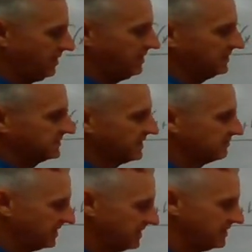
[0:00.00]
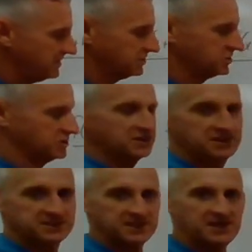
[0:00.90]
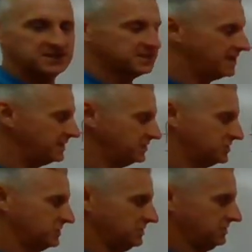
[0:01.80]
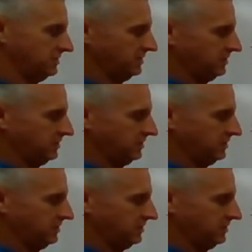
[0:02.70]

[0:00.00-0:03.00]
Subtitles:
X times h is xh